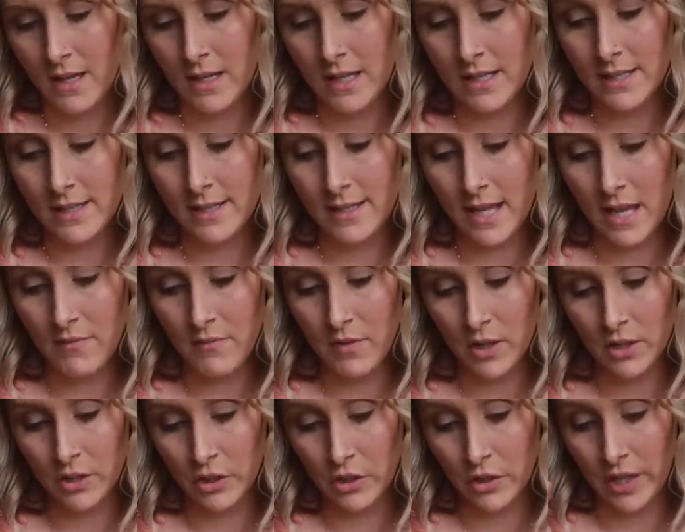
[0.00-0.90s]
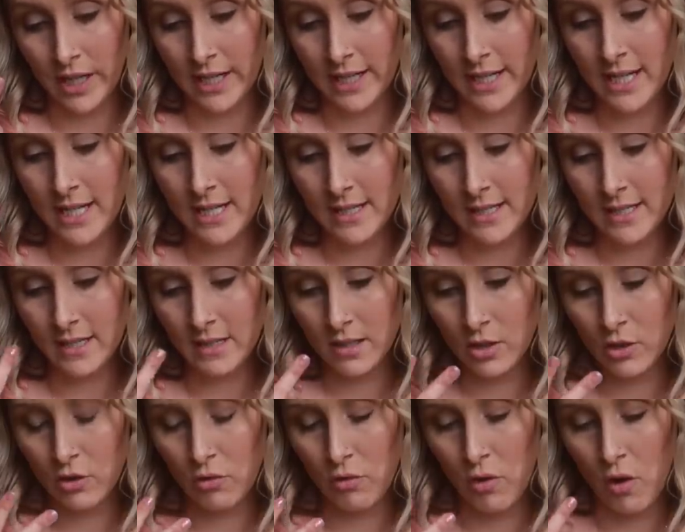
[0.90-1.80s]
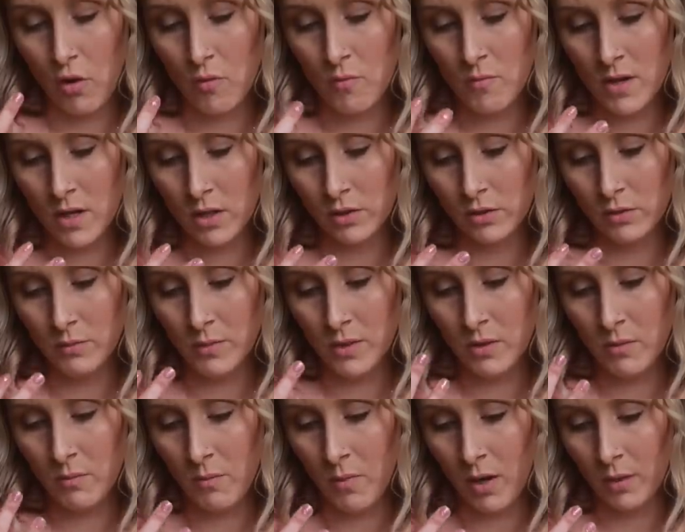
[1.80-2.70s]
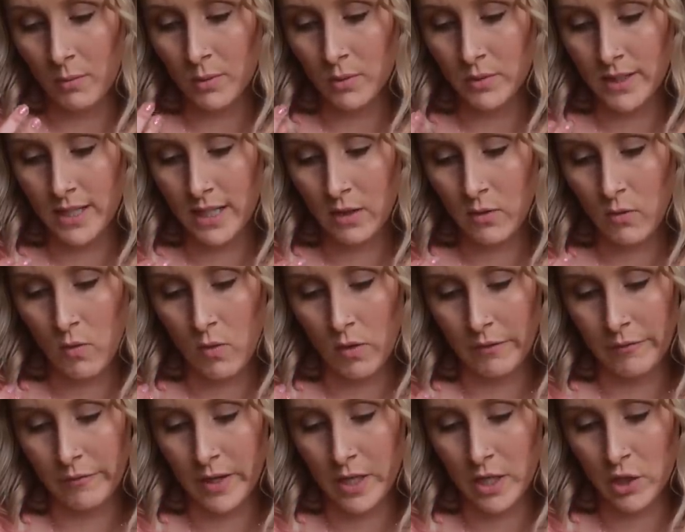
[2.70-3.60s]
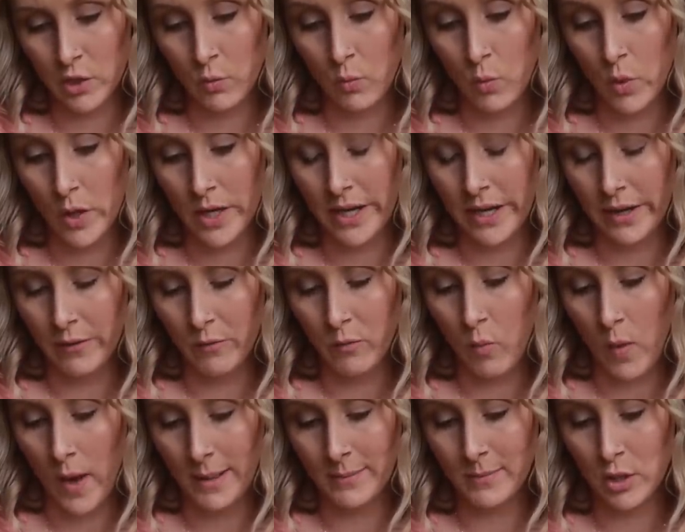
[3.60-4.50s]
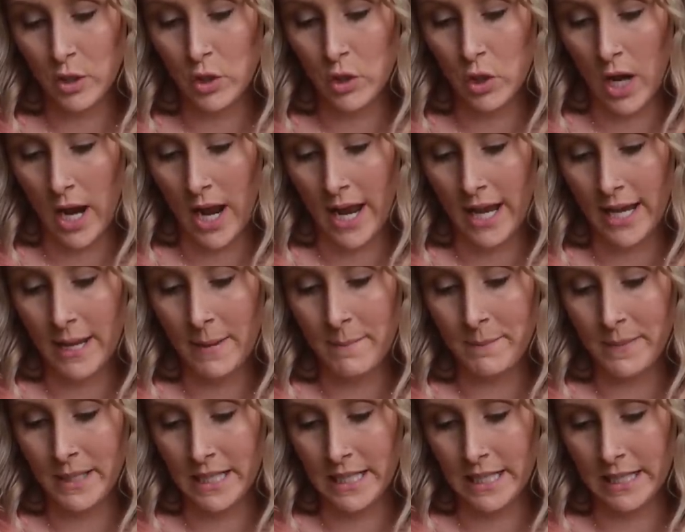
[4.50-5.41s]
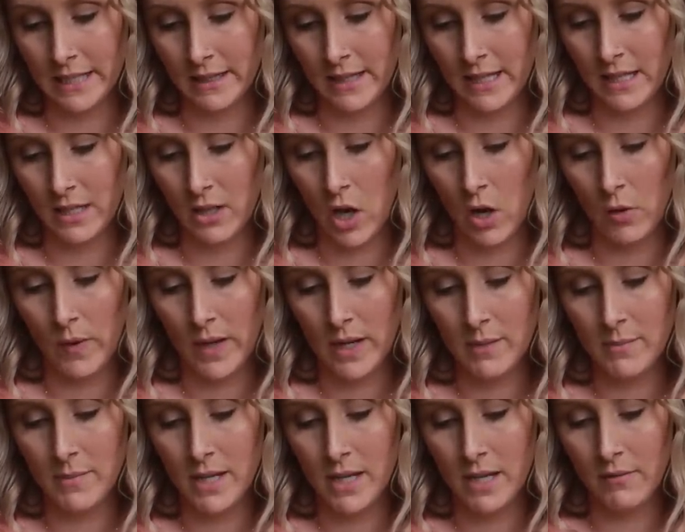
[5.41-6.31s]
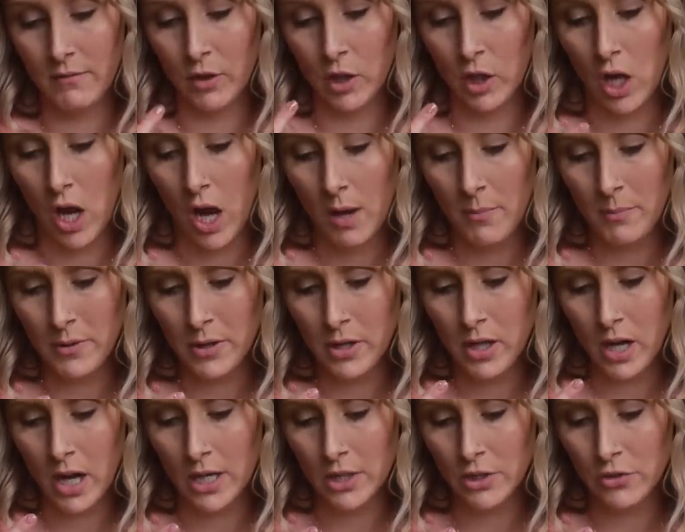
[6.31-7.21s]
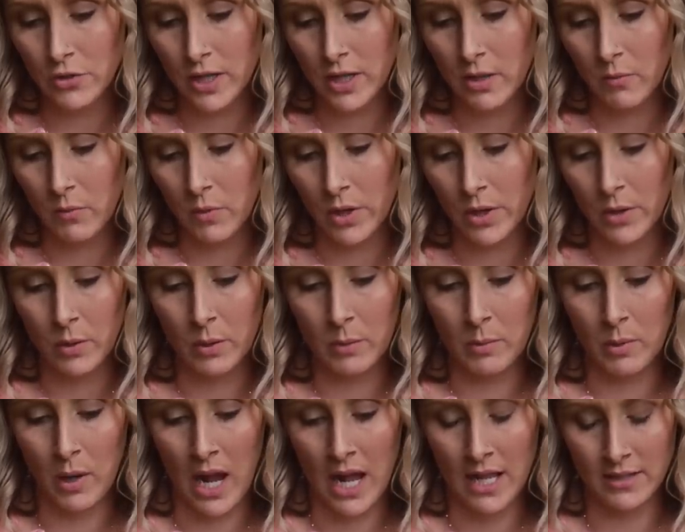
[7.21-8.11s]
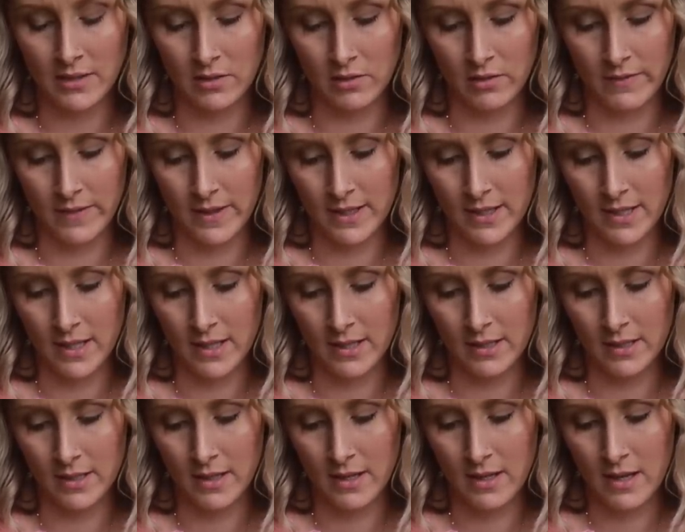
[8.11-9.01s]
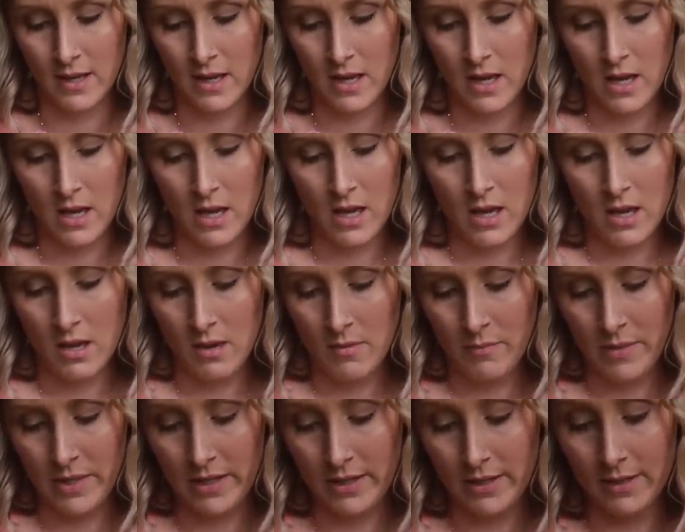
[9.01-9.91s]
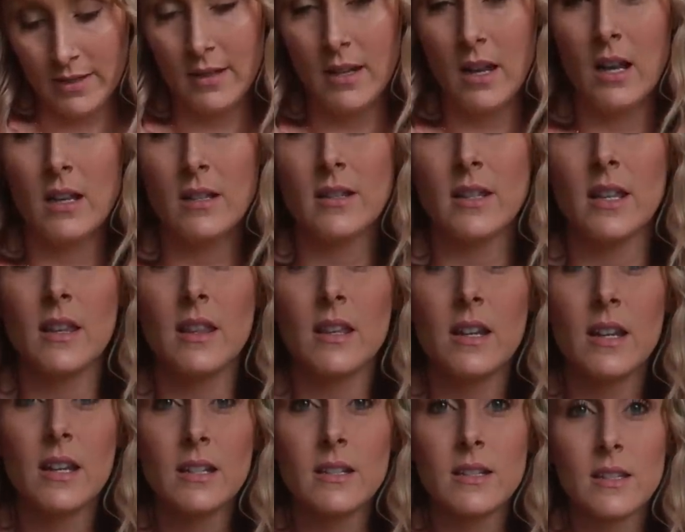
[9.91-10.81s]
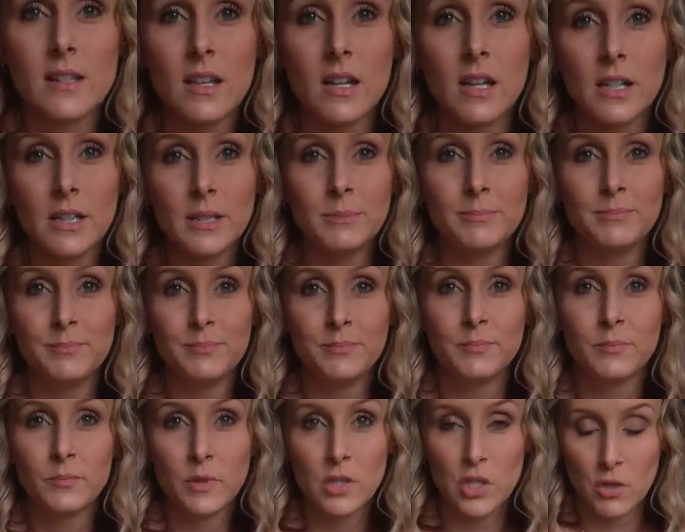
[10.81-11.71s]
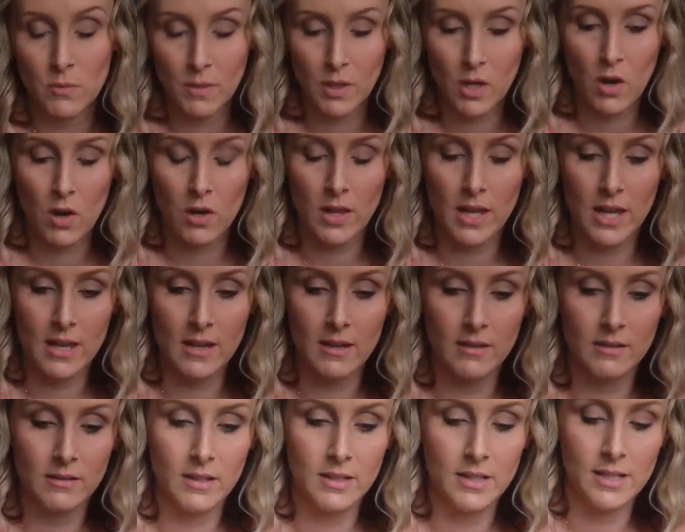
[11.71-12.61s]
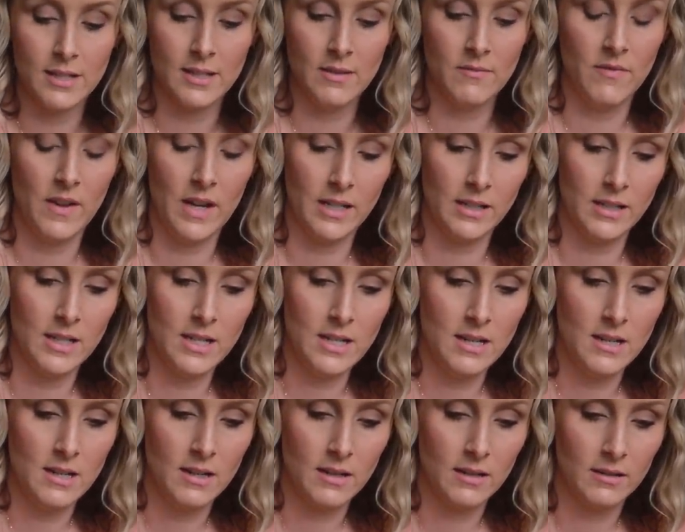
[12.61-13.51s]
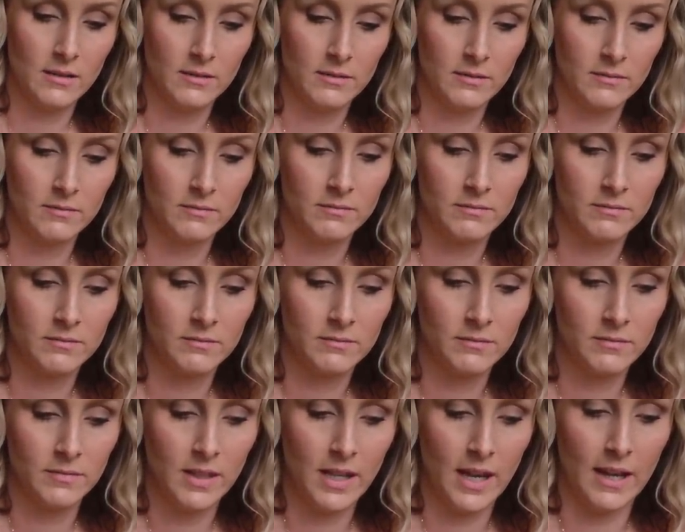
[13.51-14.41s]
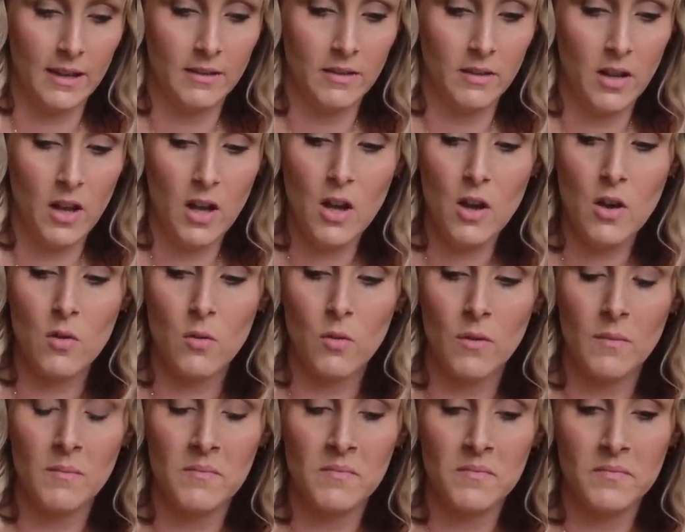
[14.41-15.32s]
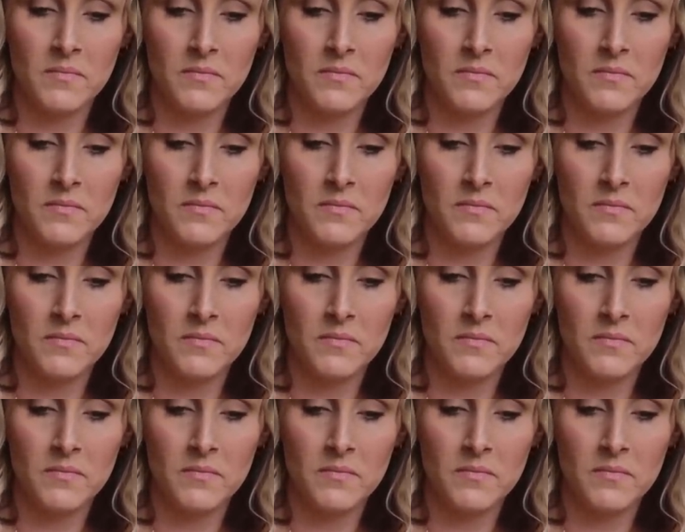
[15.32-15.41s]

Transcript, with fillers: it's safe on granite, chrome, aluminum, marble, nickel, or finished wood if wiped dry immediately. Not recommended for copper, untreated wood, or brass surfaces. But it does not say that it's, um, whatchamacallit, a disinfectant. Okay. Oh.